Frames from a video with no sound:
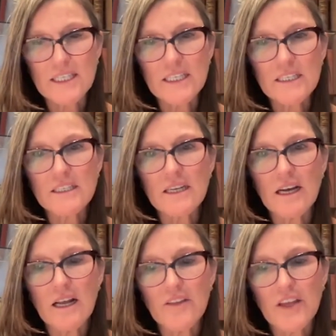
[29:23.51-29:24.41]
in
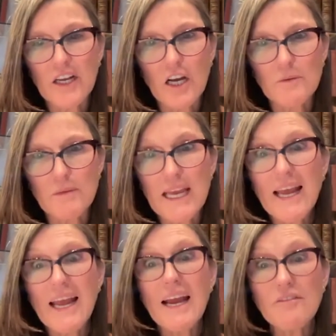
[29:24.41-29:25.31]
the economy
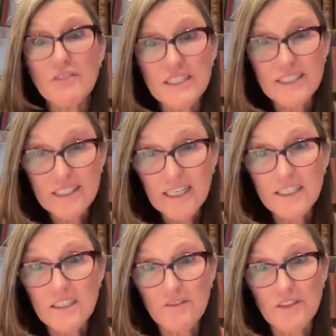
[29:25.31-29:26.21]
every
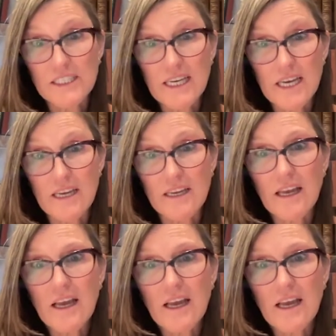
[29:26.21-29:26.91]
second of the day.